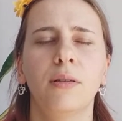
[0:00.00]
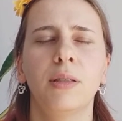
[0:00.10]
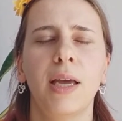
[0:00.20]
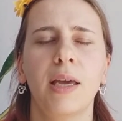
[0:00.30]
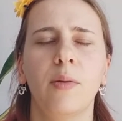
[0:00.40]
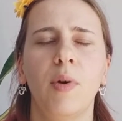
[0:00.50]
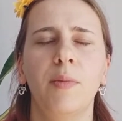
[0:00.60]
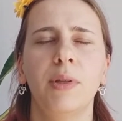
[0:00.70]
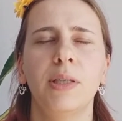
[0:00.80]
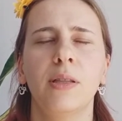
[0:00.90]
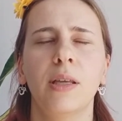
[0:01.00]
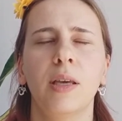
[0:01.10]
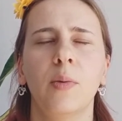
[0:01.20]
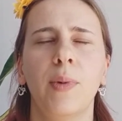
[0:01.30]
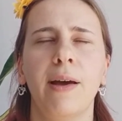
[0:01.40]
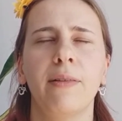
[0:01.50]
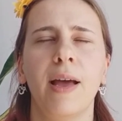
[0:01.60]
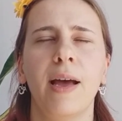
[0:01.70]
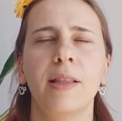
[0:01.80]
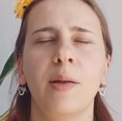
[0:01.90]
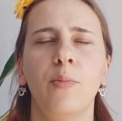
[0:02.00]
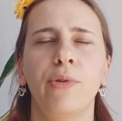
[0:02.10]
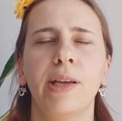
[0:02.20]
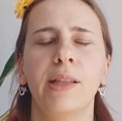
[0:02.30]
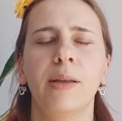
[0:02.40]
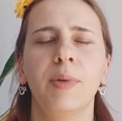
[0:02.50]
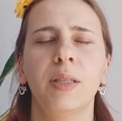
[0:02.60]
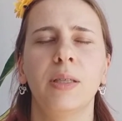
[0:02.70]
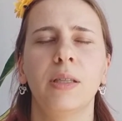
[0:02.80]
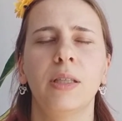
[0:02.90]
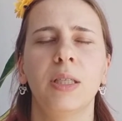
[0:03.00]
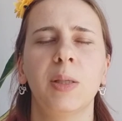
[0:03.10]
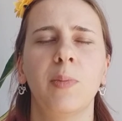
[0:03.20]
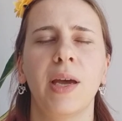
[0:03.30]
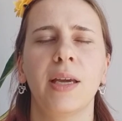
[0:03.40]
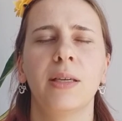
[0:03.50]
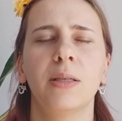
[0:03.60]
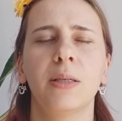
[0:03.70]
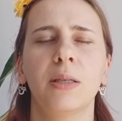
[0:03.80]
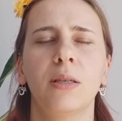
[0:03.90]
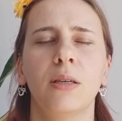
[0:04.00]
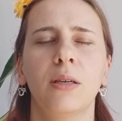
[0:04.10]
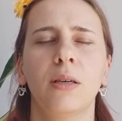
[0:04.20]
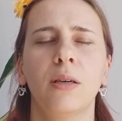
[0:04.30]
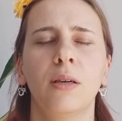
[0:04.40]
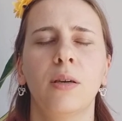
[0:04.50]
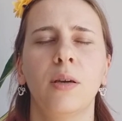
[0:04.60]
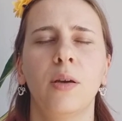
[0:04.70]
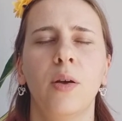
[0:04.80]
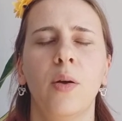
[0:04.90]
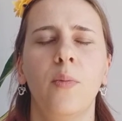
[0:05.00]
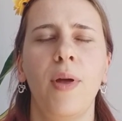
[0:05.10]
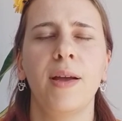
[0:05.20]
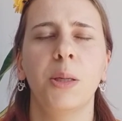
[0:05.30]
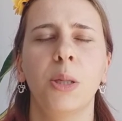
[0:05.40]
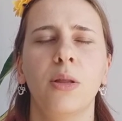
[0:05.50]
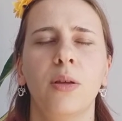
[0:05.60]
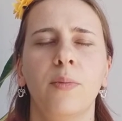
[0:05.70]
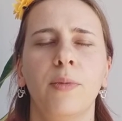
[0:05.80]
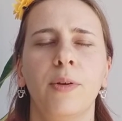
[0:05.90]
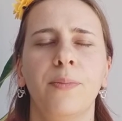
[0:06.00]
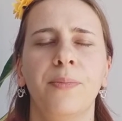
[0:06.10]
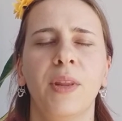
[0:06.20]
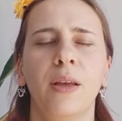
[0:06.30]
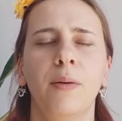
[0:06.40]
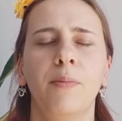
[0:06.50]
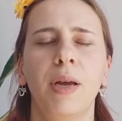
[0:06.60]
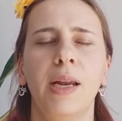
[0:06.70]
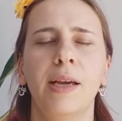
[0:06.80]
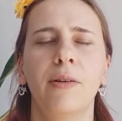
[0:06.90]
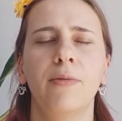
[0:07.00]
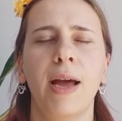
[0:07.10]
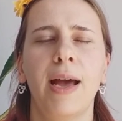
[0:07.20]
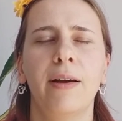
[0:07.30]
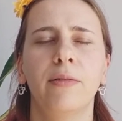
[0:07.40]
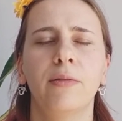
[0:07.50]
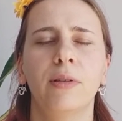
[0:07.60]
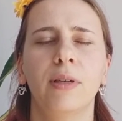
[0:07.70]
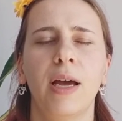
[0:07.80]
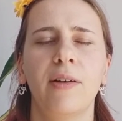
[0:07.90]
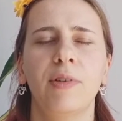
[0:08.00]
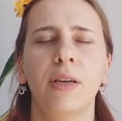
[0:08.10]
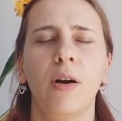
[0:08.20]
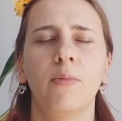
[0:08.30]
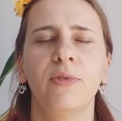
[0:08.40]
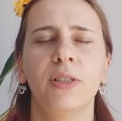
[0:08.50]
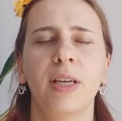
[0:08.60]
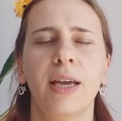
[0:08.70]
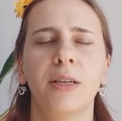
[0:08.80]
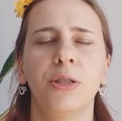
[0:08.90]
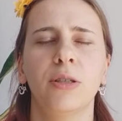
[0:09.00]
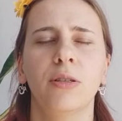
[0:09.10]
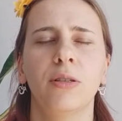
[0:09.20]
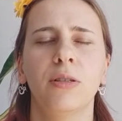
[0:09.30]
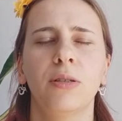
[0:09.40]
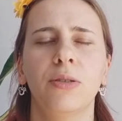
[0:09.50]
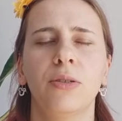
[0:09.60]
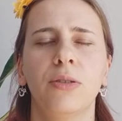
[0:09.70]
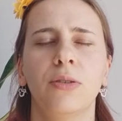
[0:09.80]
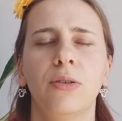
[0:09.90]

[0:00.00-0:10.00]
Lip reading: Take a moment to think about that and then bring them into this space. Picture them milling around, having conversations,